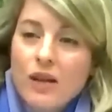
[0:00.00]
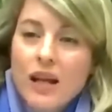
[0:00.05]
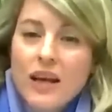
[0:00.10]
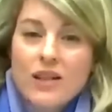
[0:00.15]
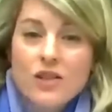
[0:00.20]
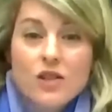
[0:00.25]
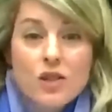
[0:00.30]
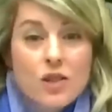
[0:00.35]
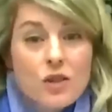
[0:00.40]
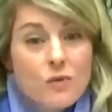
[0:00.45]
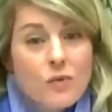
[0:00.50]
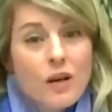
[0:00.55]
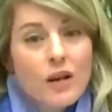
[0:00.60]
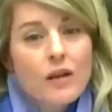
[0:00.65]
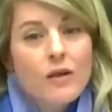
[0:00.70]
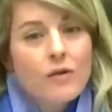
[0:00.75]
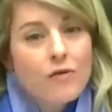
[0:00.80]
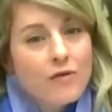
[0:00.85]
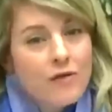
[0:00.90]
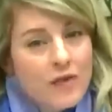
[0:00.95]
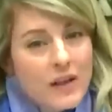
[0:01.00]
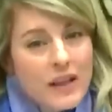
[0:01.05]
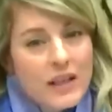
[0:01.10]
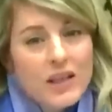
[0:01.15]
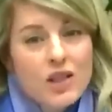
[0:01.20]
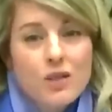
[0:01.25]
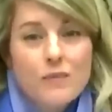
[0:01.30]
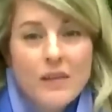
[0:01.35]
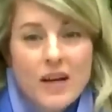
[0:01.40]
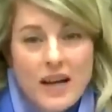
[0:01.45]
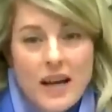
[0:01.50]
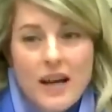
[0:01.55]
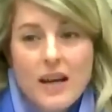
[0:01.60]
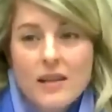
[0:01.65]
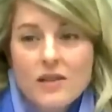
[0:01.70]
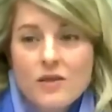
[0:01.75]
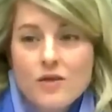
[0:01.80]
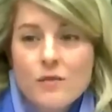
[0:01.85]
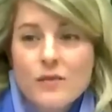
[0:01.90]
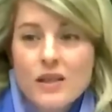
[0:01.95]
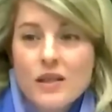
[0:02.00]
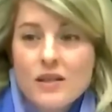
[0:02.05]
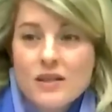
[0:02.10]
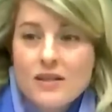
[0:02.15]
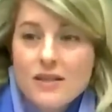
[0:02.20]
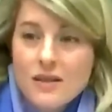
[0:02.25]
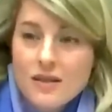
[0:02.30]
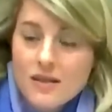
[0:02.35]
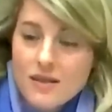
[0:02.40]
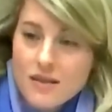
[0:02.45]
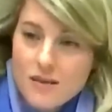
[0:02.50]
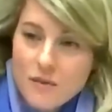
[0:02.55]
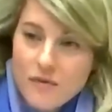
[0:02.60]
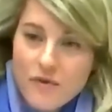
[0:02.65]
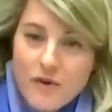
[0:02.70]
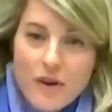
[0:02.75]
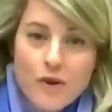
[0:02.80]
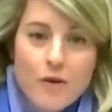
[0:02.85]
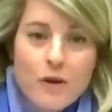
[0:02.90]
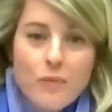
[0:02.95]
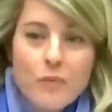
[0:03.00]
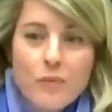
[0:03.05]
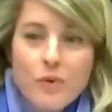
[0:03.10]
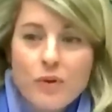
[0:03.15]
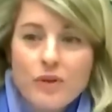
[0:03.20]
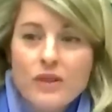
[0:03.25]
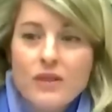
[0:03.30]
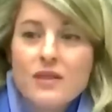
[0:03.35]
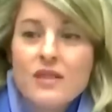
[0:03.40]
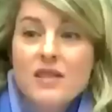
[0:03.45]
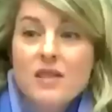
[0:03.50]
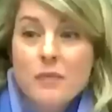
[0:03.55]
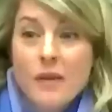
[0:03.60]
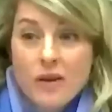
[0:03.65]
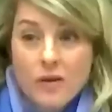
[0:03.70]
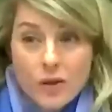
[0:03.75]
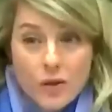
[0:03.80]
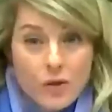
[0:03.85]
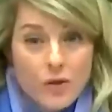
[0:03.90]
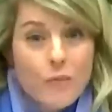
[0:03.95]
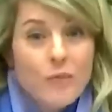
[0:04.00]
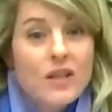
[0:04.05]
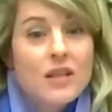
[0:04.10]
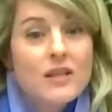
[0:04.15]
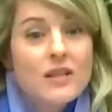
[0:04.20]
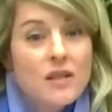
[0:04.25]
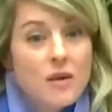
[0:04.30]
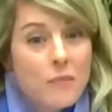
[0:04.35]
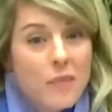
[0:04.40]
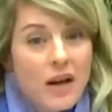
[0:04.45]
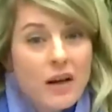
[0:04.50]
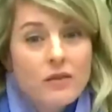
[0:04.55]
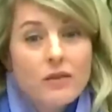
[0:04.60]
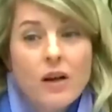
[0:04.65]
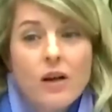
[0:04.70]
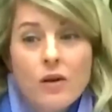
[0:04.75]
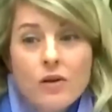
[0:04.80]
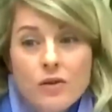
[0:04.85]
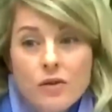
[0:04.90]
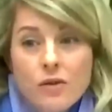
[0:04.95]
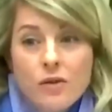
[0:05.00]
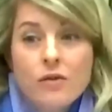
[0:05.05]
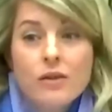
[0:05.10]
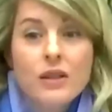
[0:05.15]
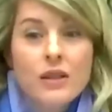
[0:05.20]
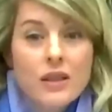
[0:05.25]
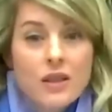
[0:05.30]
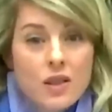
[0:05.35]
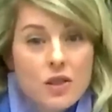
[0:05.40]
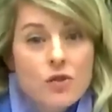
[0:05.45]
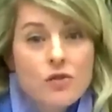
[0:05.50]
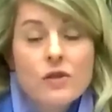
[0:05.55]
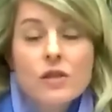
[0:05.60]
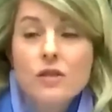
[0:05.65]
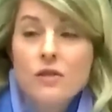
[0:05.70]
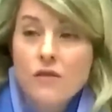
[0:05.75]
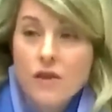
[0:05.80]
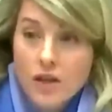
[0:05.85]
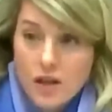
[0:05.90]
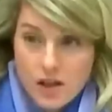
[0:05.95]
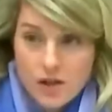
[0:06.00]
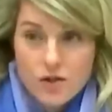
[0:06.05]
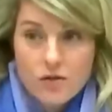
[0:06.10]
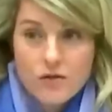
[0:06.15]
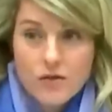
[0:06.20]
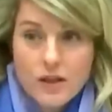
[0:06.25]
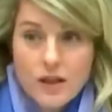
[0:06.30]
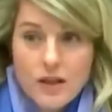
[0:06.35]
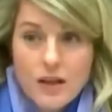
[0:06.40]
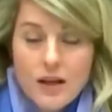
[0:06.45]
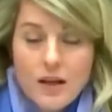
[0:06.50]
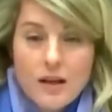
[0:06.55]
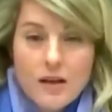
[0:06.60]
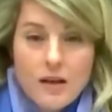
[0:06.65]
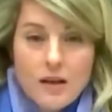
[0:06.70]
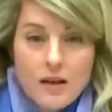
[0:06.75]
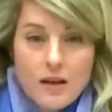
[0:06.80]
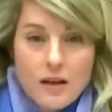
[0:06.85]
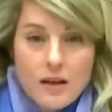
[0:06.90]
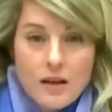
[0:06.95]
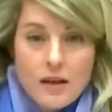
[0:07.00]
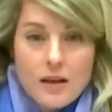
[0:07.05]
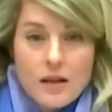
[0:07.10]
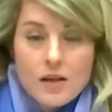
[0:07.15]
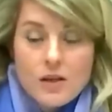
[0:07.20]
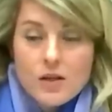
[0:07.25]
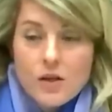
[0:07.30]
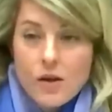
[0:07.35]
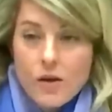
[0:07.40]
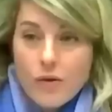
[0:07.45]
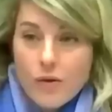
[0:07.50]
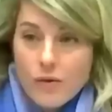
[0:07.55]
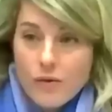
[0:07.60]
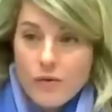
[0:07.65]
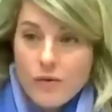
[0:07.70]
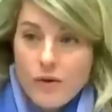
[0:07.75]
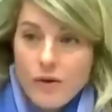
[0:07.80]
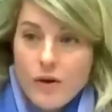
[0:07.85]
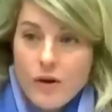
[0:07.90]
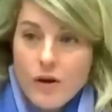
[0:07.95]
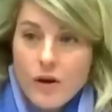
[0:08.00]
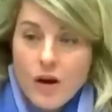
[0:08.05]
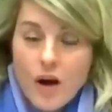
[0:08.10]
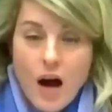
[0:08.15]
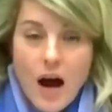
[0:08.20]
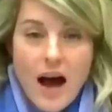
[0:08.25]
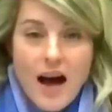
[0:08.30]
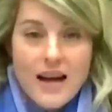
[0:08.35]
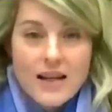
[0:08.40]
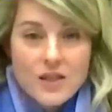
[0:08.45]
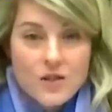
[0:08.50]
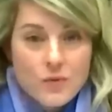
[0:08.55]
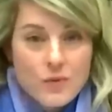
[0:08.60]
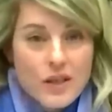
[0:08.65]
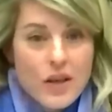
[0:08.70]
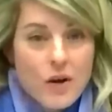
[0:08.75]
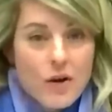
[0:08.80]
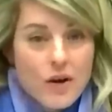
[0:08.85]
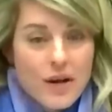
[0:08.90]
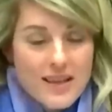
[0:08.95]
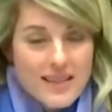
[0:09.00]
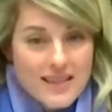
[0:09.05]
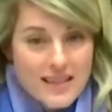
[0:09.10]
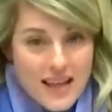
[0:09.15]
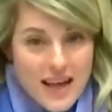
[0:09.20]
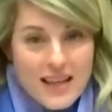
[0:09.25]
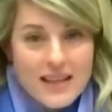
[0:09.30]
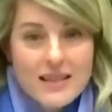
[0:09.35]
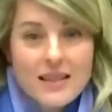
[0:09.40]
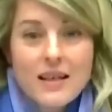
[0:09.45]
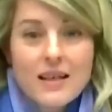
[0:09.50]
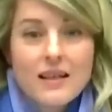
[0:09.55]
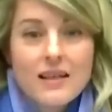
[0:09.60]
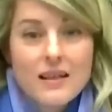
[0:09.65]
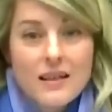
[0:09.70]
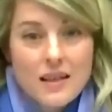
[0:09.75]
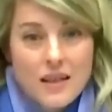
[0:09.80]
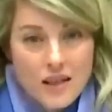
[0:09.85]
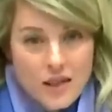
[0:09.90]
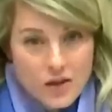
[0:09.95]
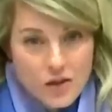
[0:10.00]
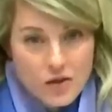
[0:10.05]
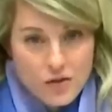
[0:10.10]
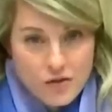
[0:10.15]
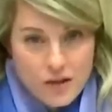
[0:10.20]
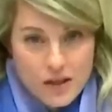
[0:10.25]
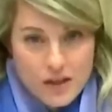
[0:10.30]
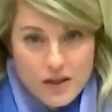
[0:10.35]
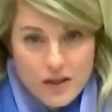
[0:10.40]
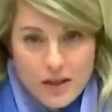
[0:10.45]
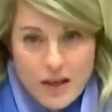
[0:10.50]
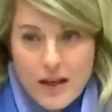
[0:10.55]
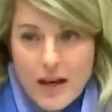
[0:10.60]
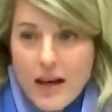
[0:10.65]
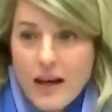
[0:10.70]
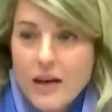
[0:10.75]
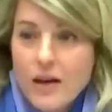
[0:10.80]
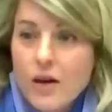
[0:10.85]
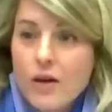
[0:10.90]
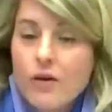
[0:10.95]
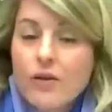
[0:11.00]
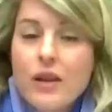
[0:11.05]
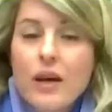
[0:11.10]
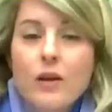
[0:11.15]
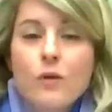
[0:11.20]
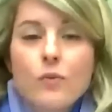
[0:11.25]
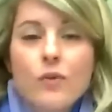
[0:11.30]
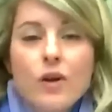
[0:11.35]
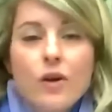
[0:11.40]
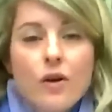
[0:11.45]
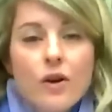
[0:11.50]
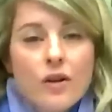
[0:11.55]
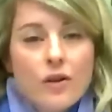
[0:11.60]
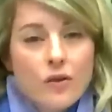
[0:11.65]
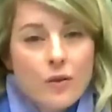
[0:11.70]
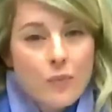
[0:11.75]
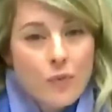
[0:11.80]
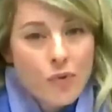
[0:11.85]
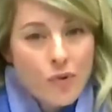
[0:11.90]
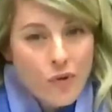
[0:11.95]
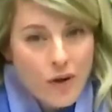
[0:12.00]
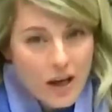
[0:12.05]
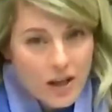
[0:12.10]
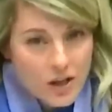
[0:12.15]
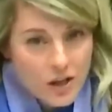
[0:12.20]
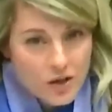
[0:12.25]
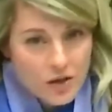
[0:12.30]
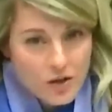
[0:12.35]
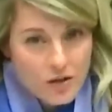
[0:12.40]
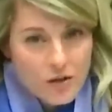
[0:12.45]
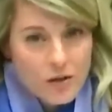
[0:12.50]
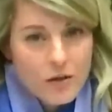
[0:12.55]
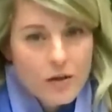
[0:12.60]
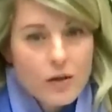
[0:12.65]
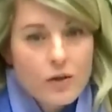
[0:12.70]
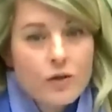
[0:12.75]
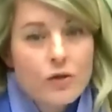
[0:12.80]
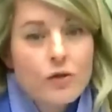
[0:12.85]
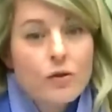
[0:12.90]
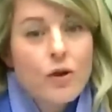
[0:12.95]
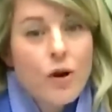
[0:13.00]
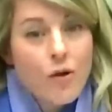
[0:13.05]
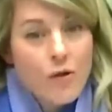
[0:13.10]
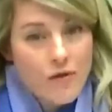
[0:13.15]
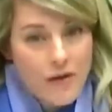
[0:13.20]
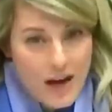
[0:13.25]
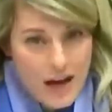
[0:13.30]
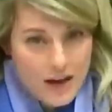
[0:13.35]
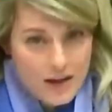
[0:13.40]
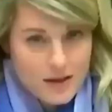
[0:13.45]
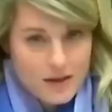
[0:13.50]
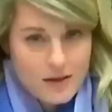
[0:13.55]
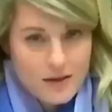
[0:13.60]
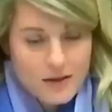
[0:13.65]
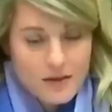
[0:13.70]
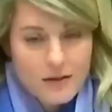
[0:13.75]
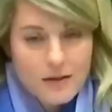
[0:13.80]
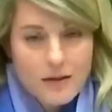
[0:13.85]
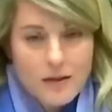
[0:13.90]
Michael, I just want to finish my answer because this is very important. It's about you, but it's about also the interest of the country. So, as we are assessing the interest, and I know that we are under pressure to go fast,